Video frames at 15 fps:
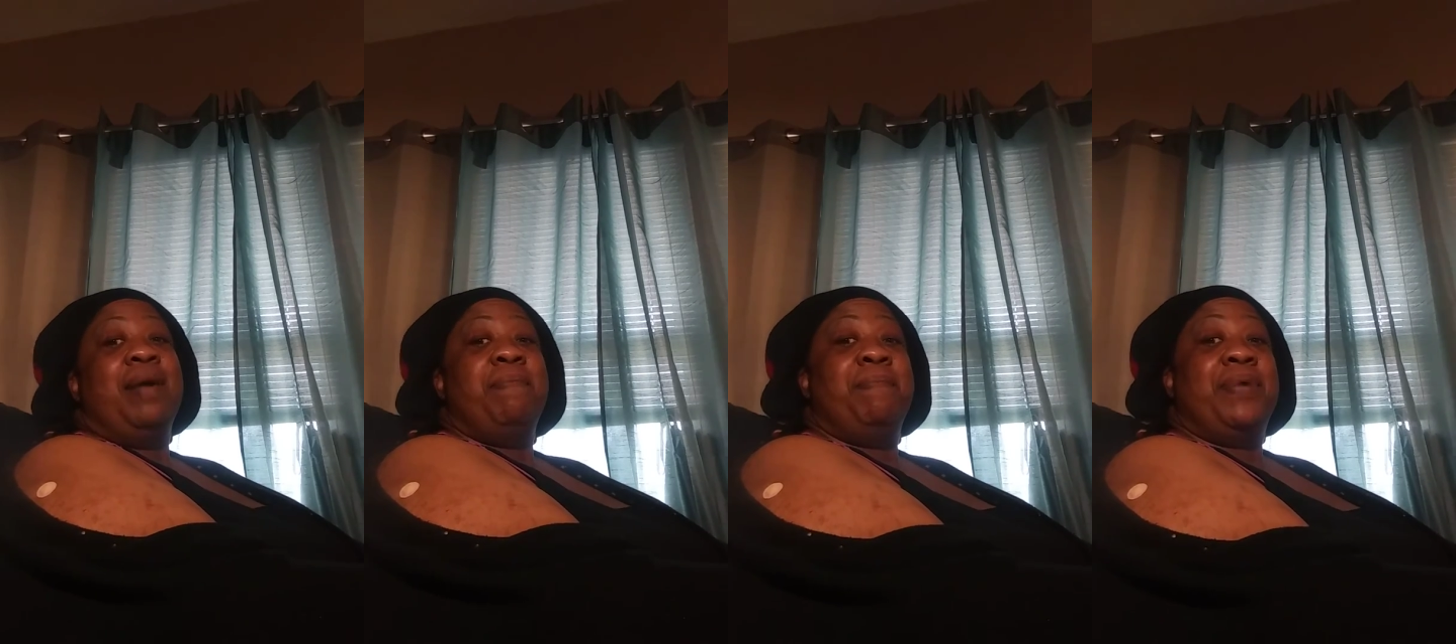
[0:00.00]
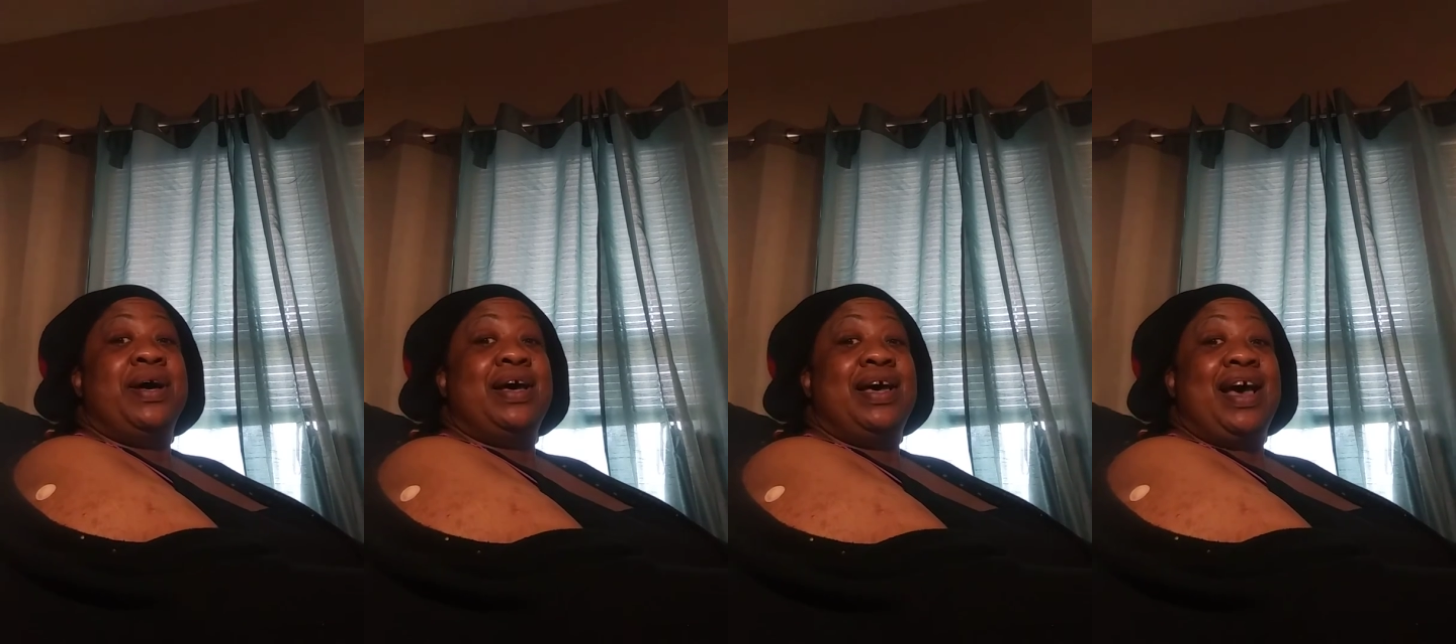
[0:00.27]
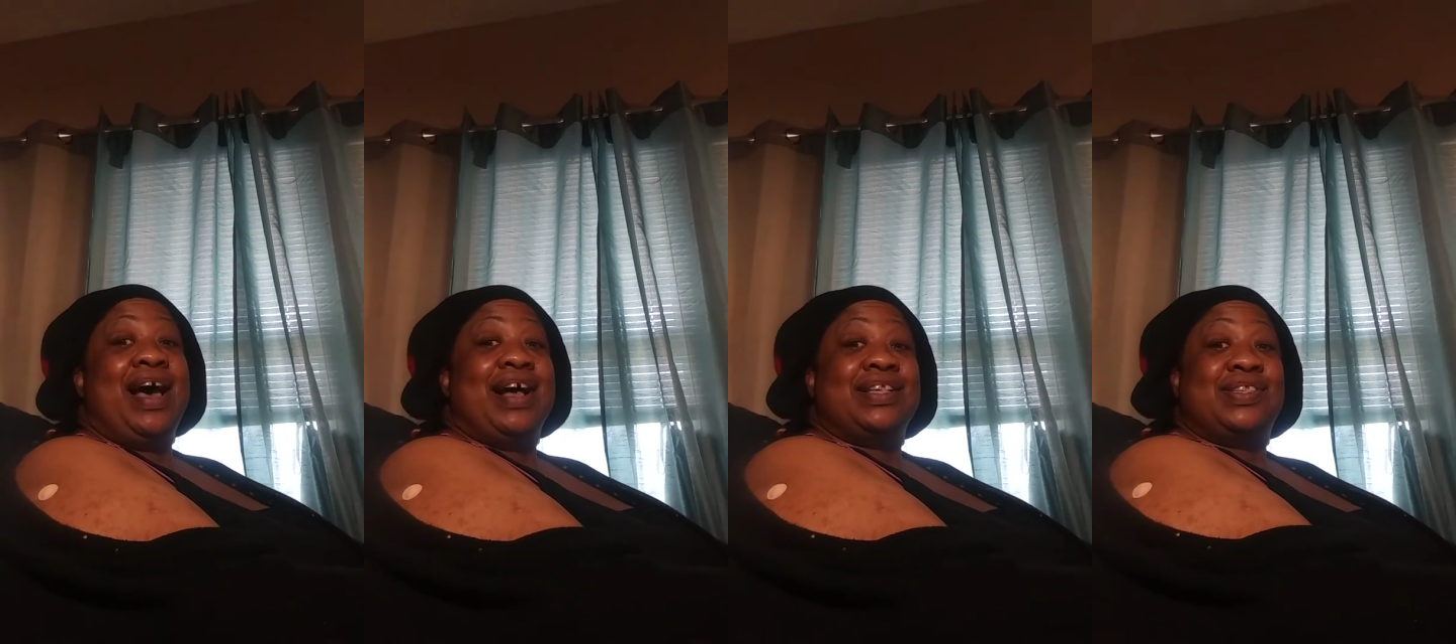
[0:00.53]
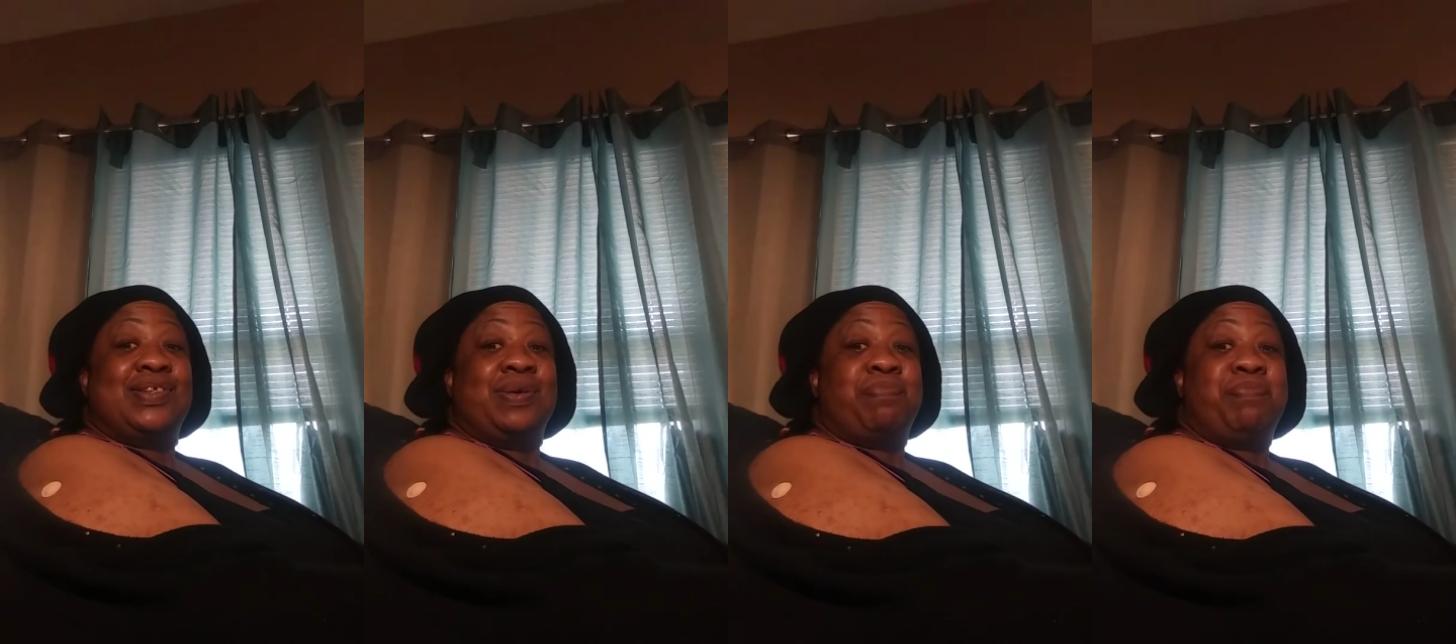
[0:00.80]
But I
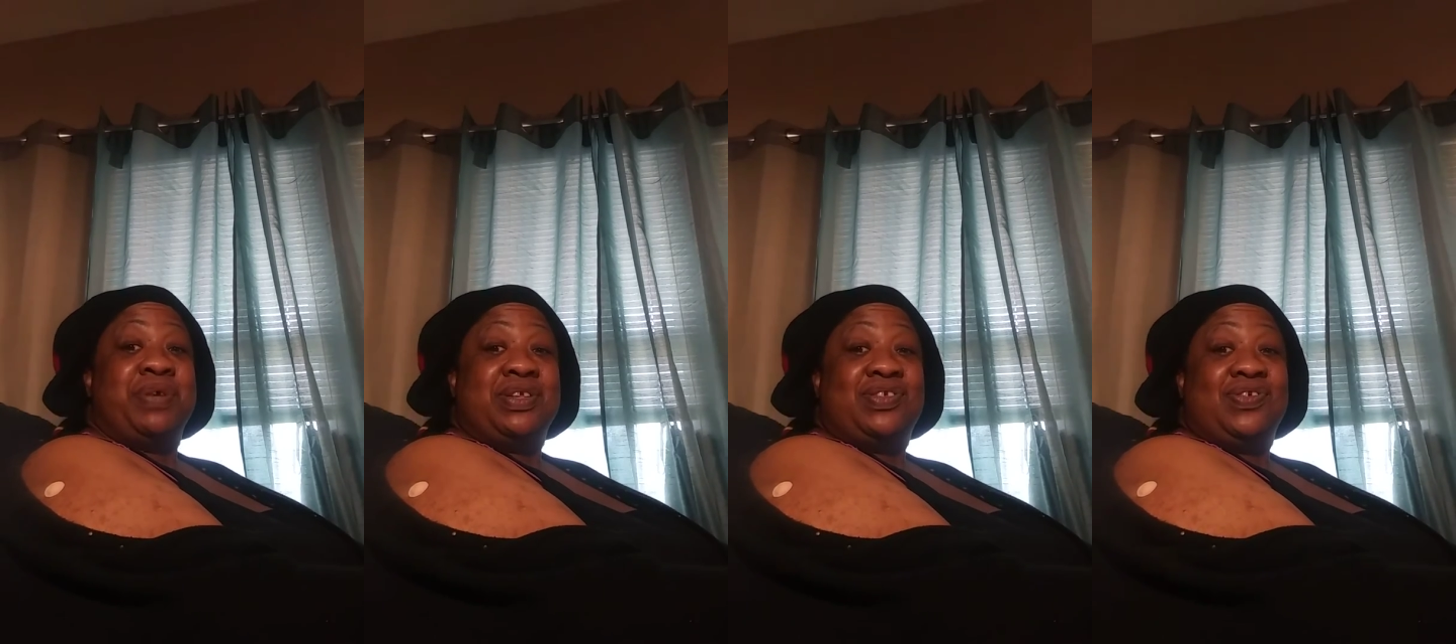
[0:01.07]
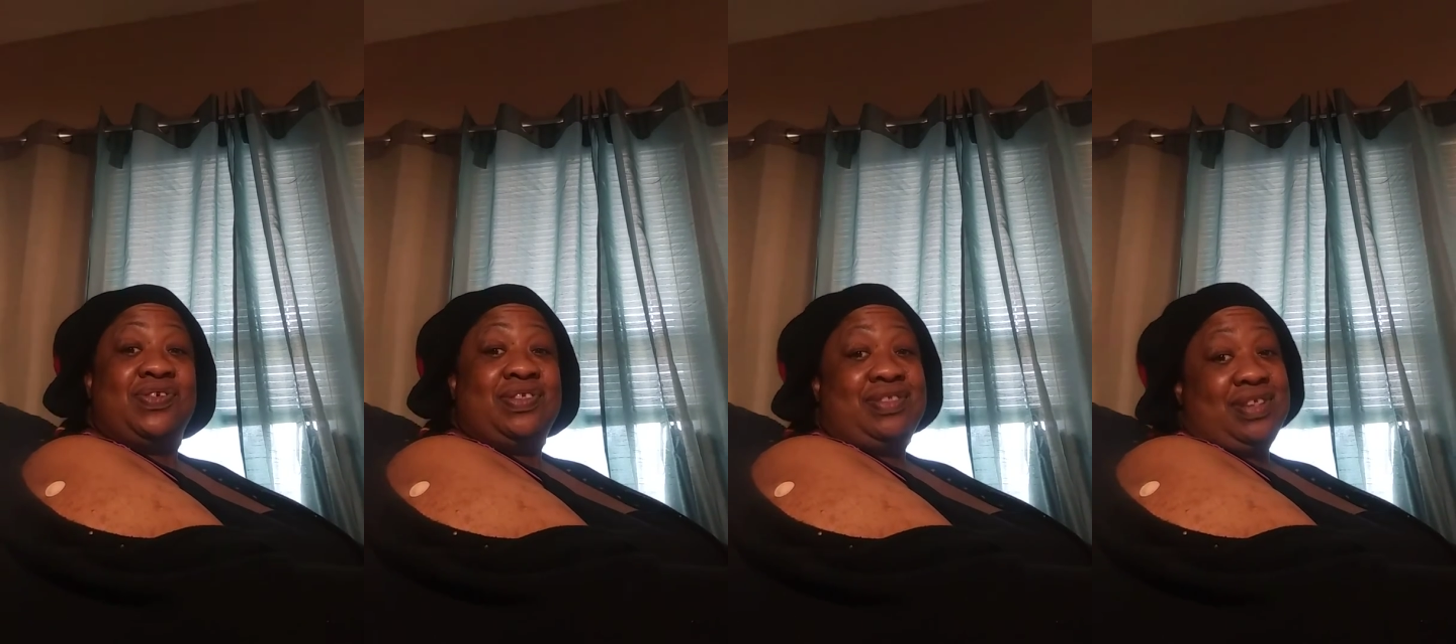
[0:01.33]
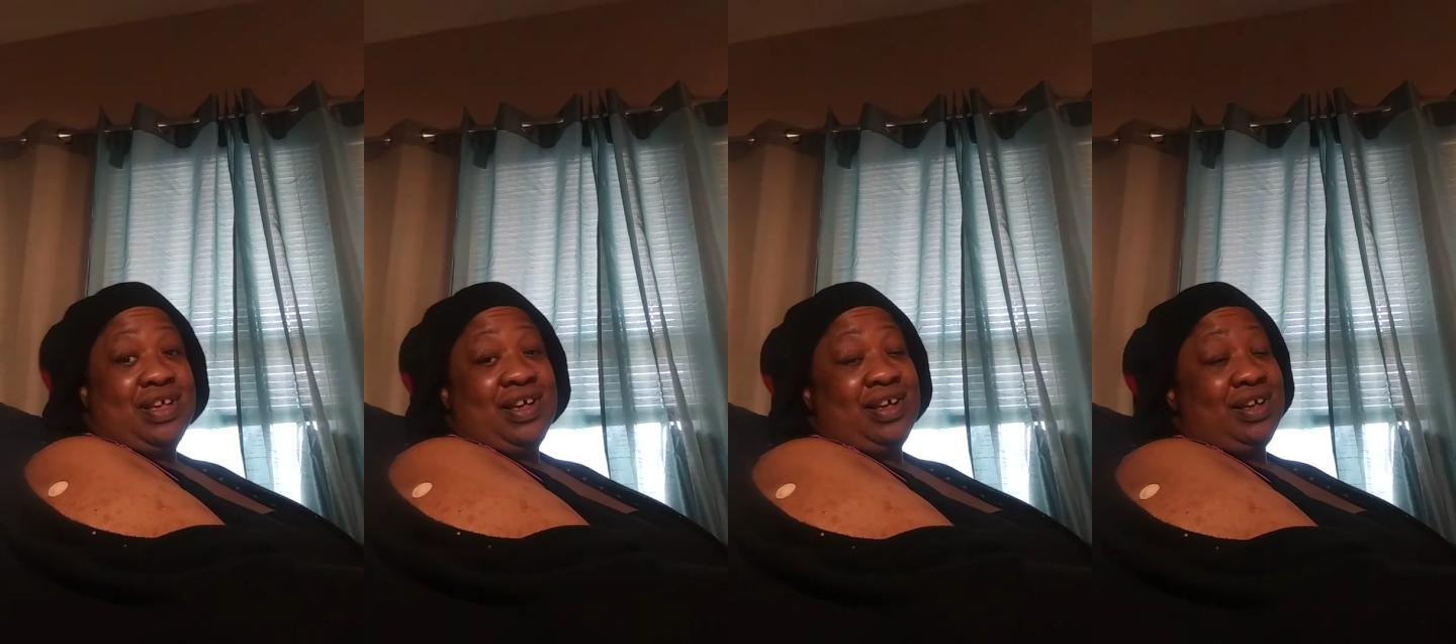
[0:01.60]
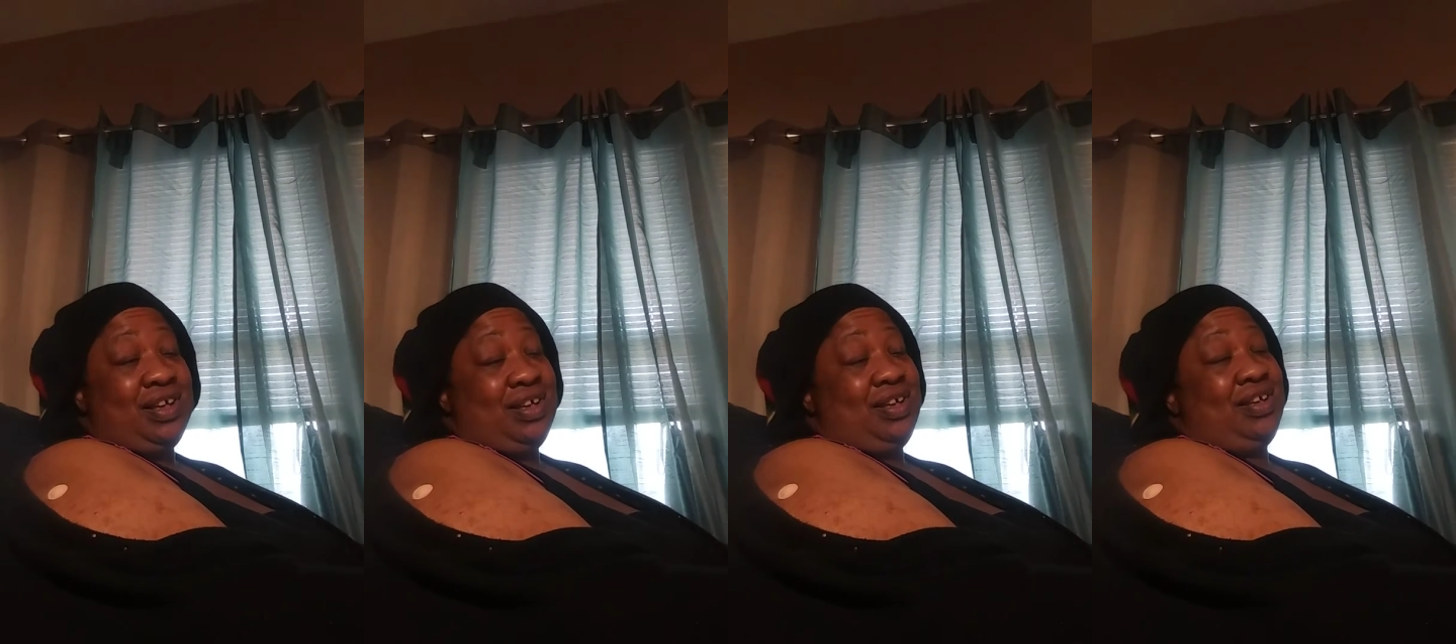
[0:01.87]
took pictures
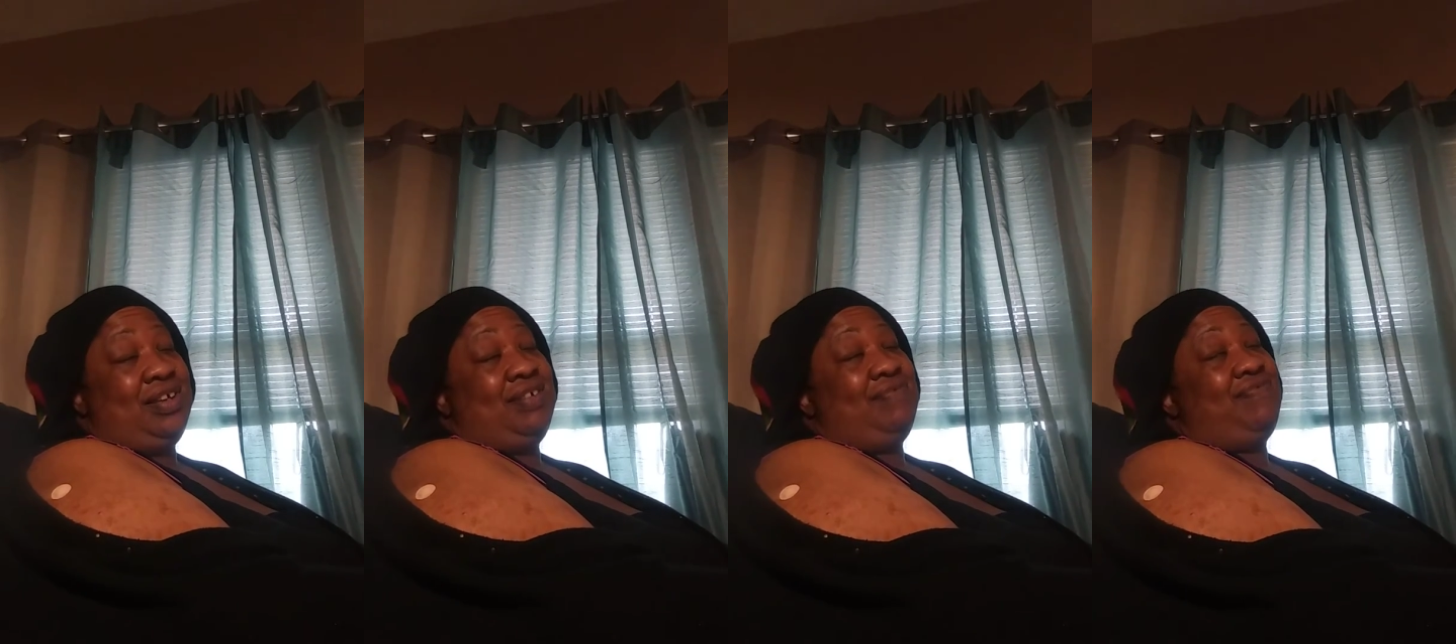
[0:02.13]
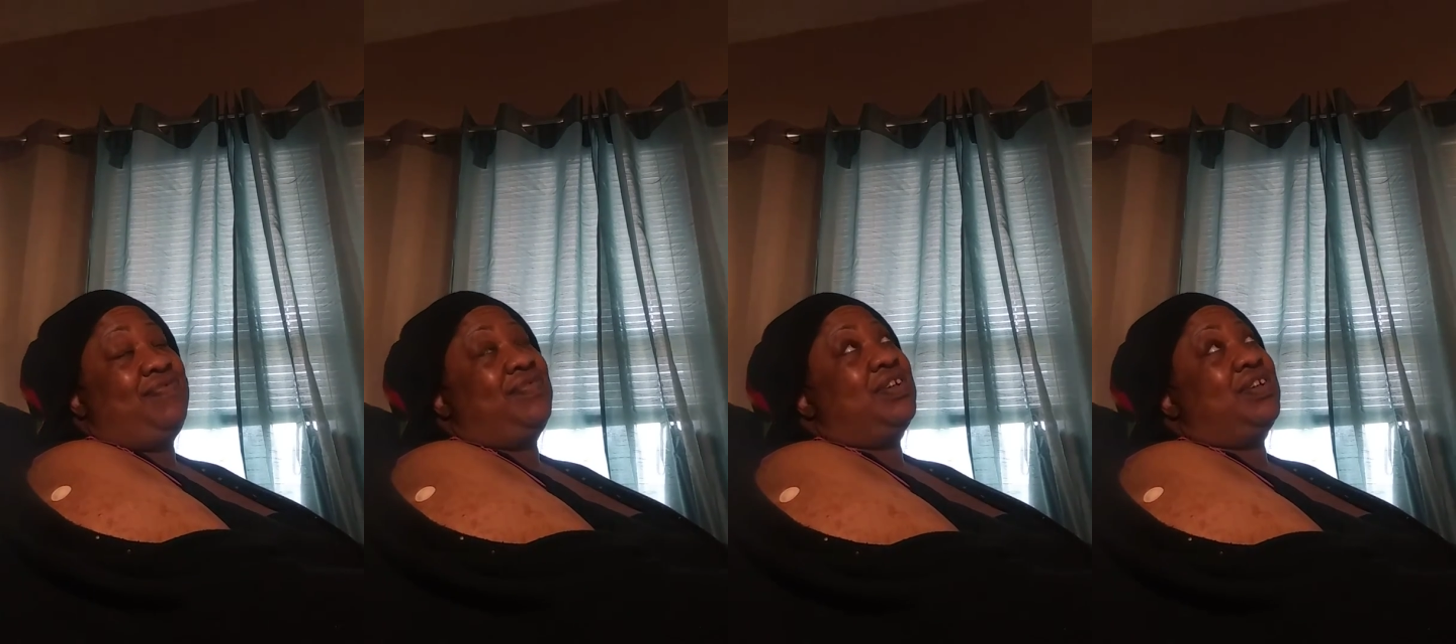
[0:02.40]
of